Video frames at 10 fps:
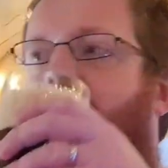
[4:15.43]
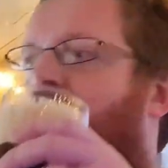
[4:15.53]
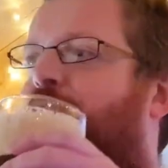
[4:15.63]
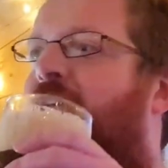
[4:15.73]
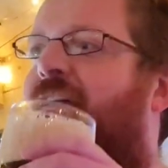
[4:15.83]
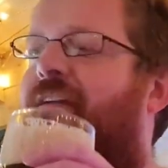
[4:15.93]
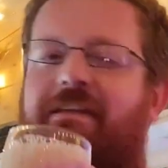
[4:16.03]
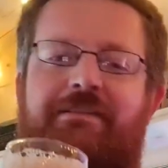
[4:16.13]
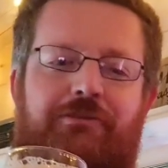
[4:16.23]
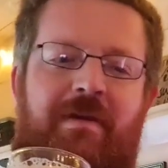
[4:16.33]
Either way,
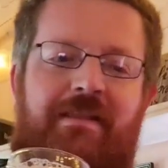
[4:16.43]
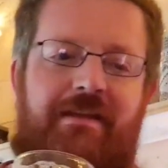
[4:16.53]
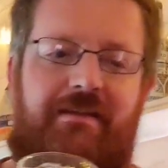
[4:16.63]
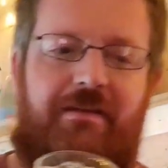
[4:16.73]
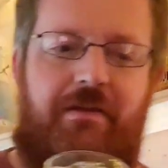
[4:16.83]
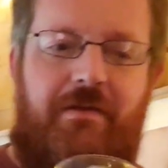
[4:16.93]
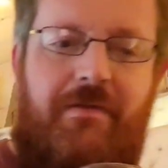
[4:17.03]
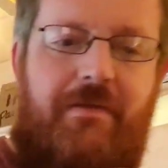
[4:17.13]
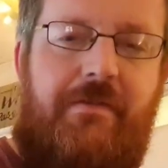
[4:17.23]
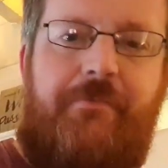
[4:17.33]
this
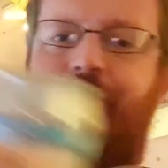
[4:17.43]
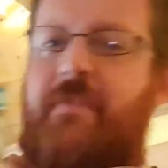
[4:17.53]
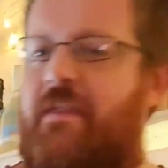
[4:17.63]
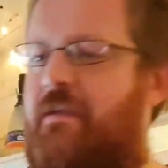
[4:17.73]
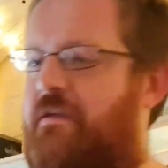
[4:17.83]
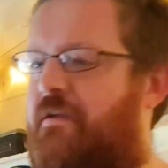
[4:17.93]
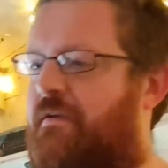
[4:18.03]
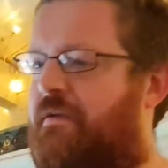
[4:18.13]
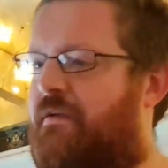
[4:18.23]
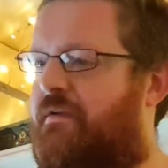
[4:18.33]
and
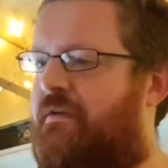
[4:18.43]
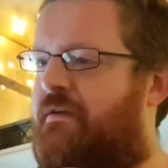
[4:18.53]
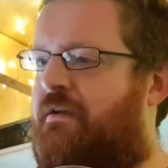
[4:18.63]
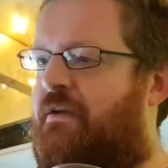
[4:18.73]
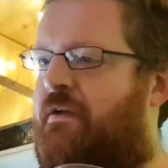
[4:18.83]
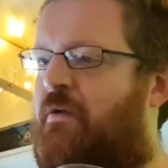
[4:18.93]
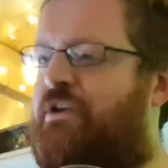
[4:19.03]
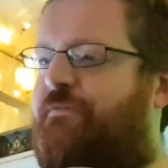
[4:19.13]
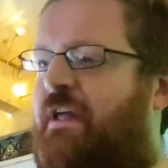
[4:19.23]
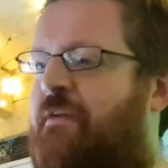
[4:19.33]
the Nanoboss were
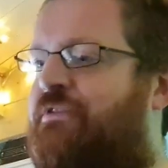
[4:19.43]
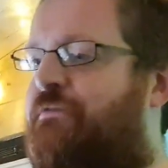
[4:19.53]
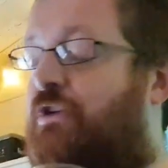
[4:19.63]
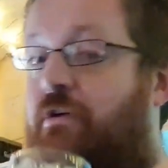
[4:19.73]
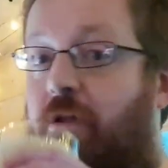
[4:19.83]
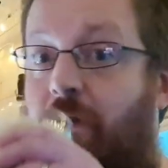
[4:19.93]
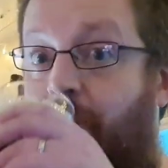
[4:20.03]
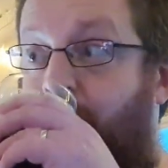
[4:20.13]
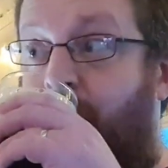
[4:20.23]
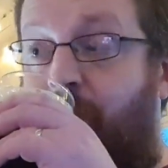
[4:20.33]
two
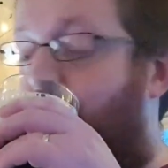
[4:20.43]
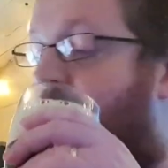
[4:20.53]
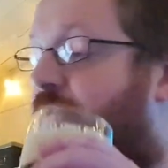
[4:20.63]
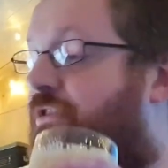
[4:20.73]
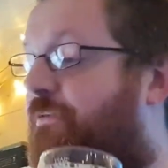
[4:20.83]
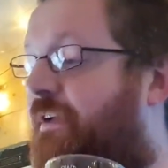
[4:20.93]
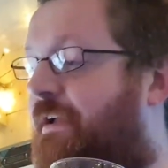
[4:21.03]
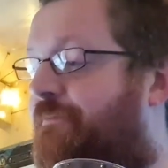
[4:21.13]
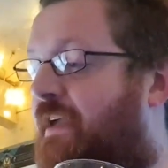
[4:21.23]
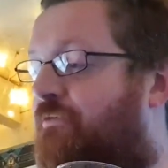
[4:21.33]
very enjoyable beers.